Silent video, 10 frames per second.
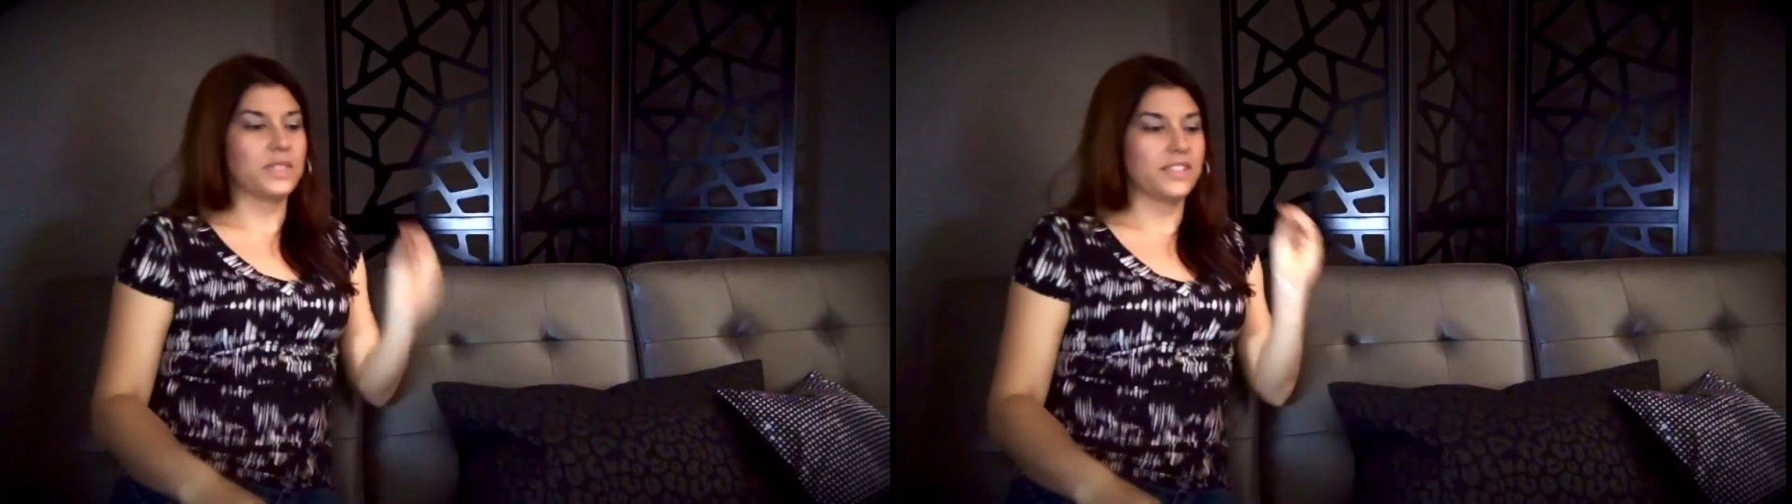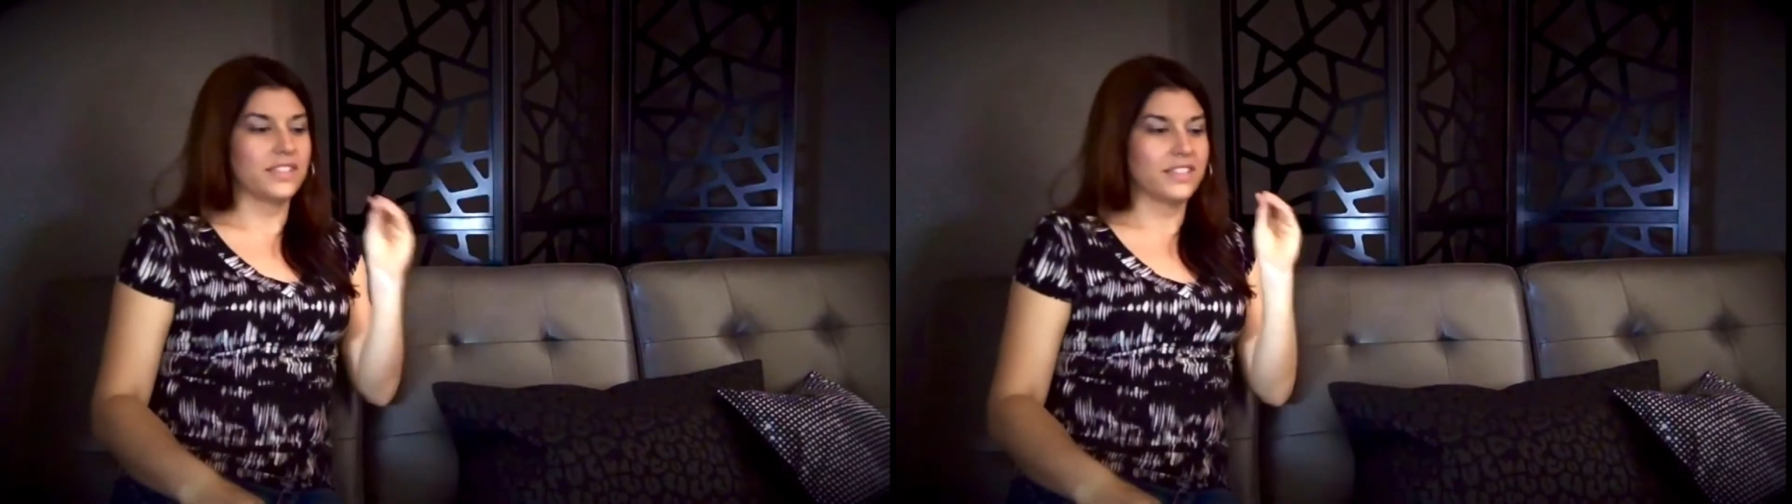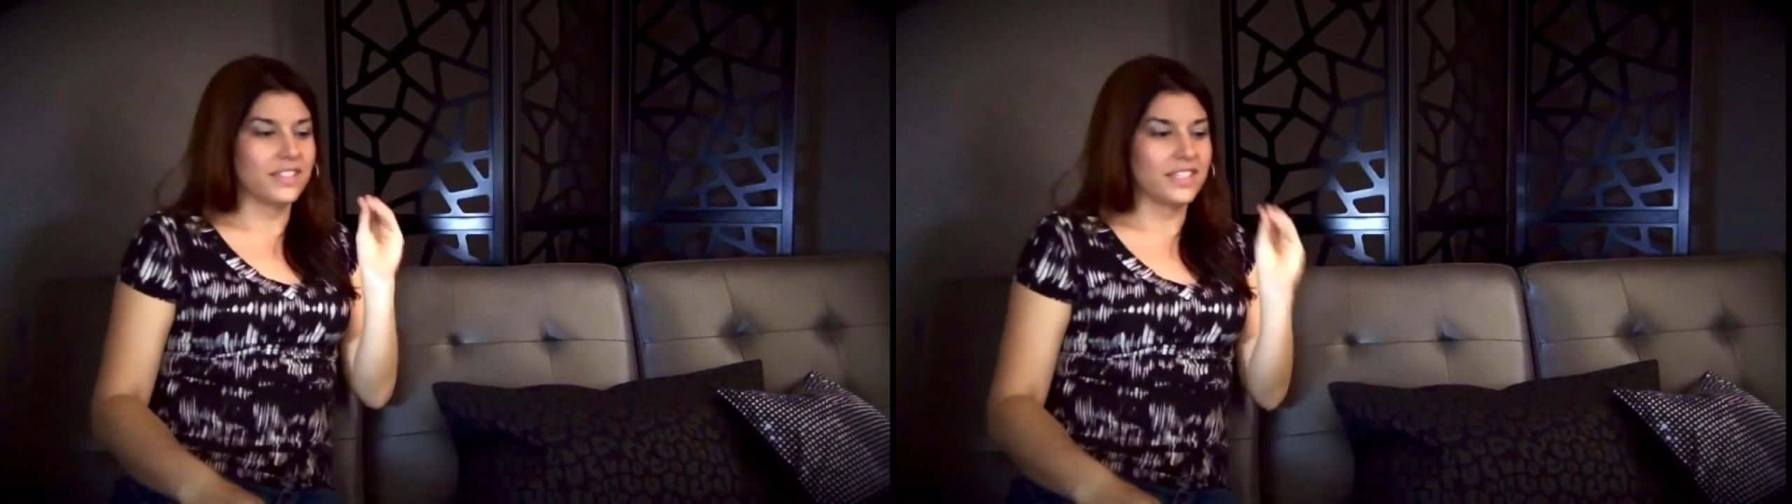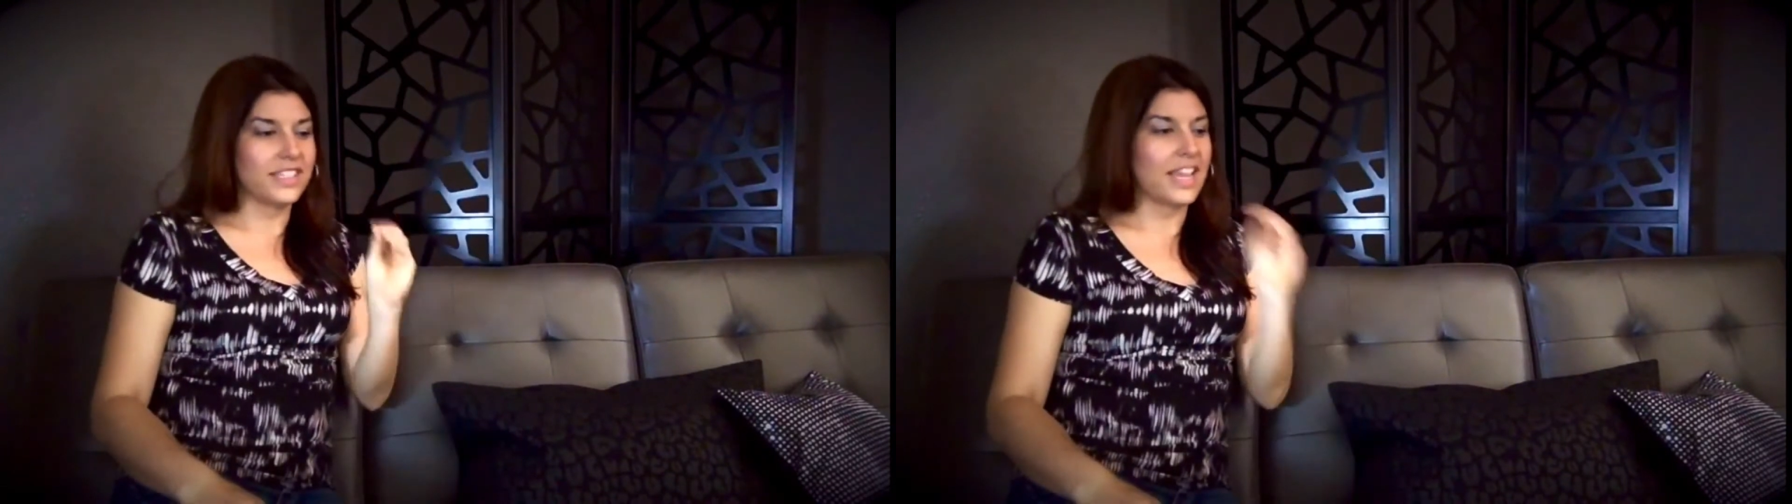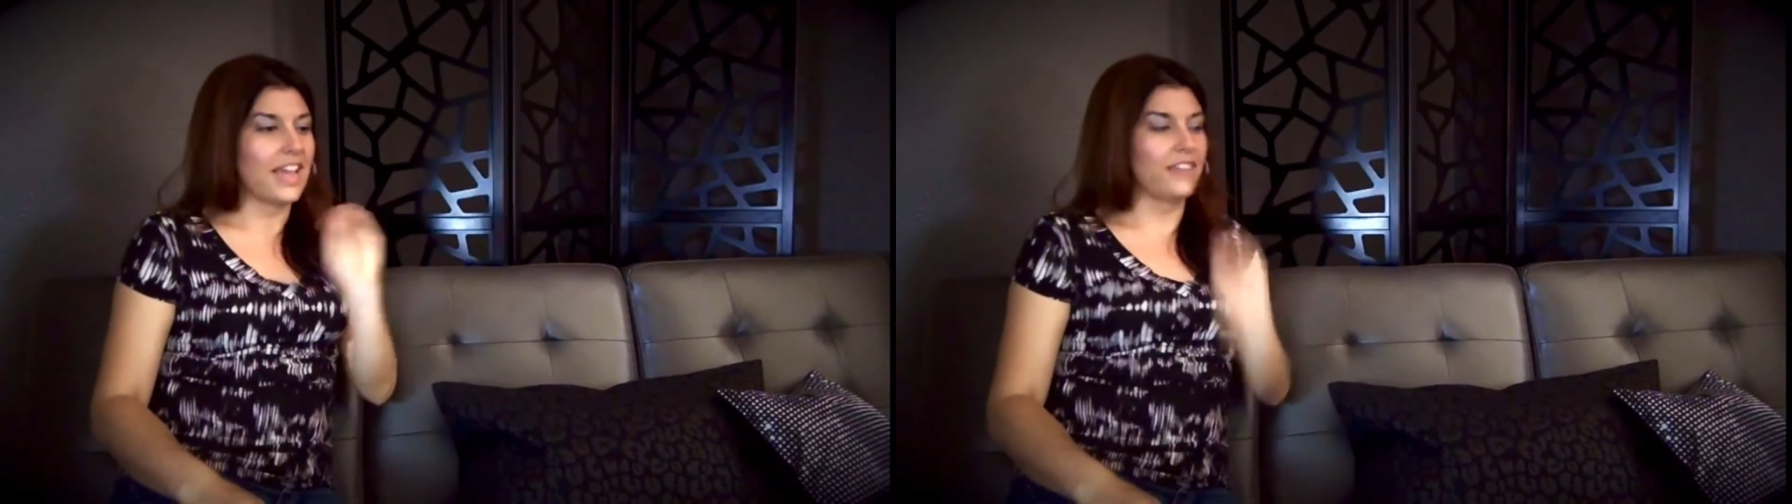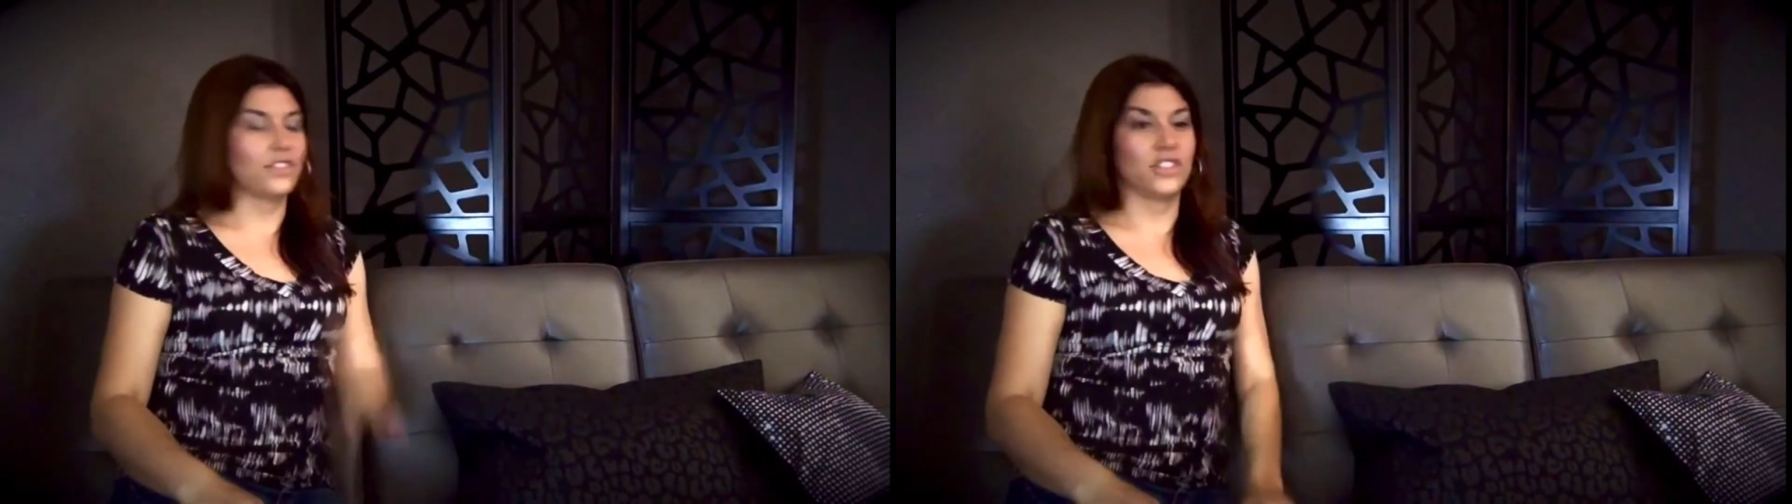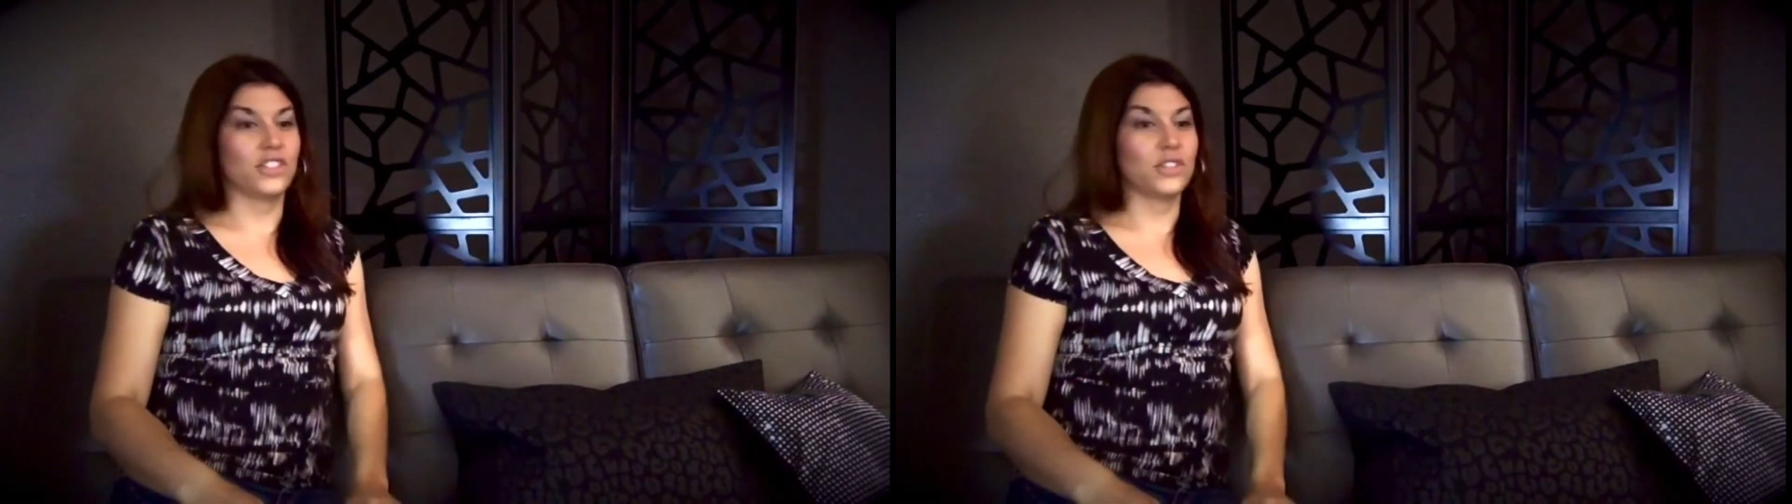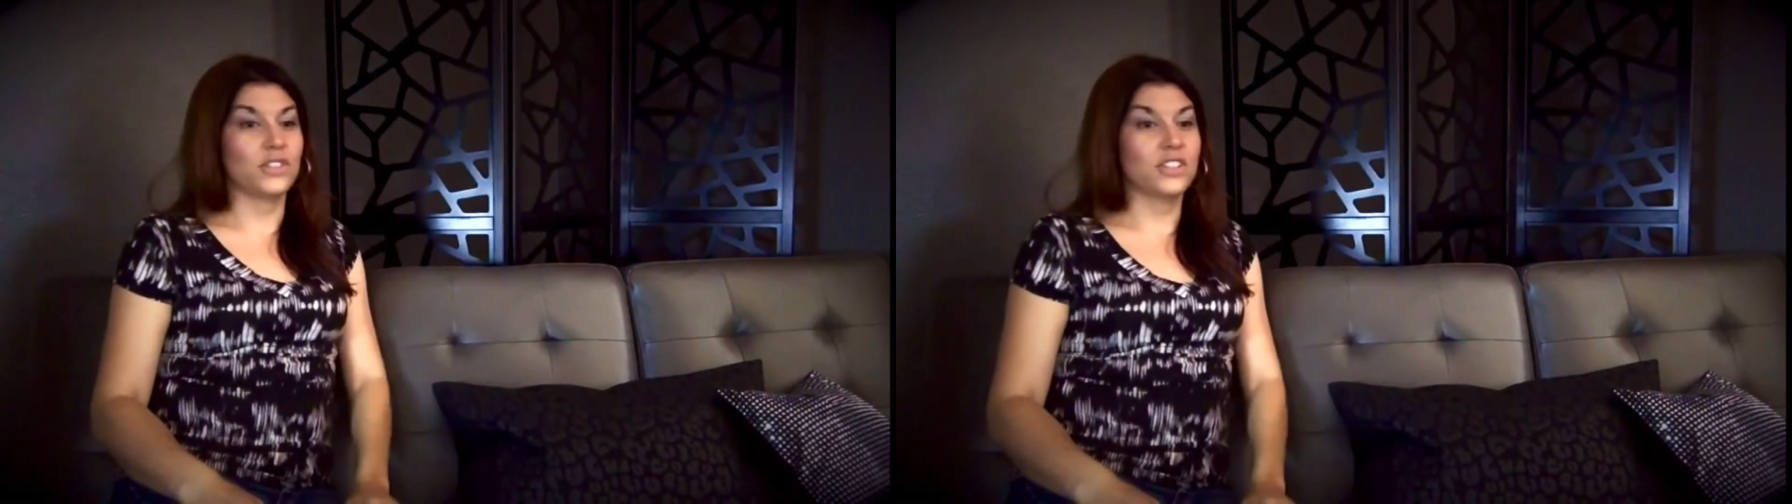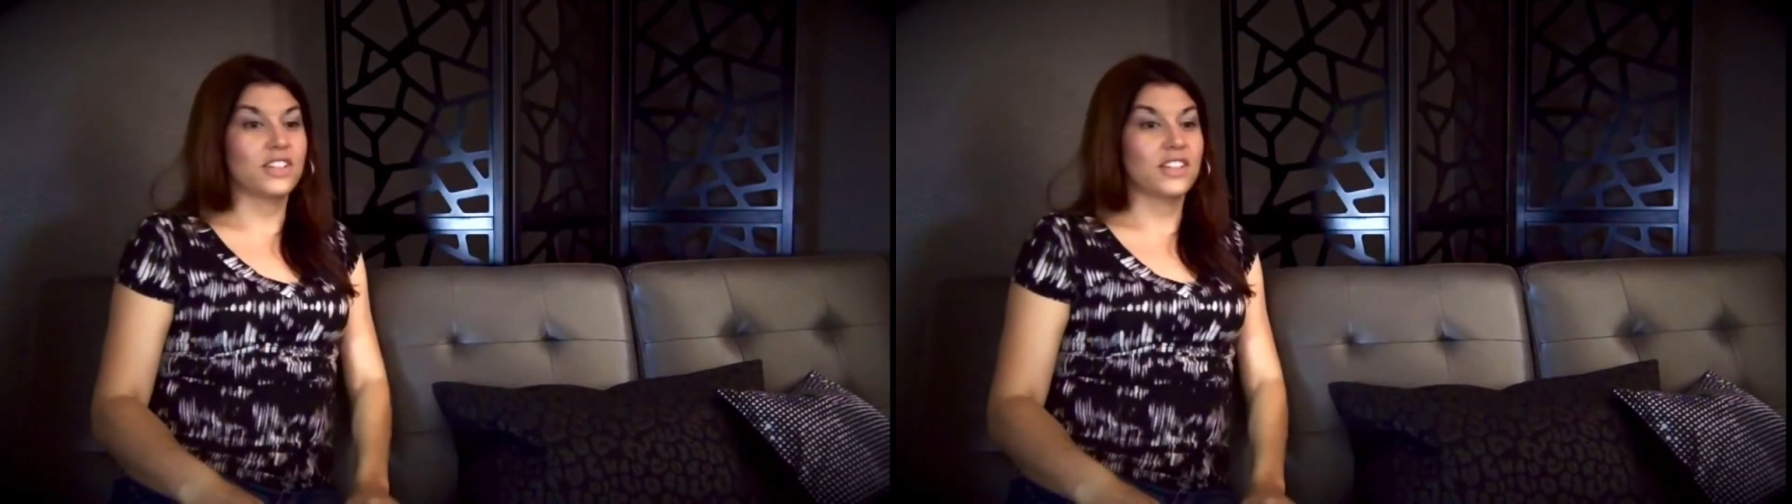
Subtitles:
was the day after the shoot.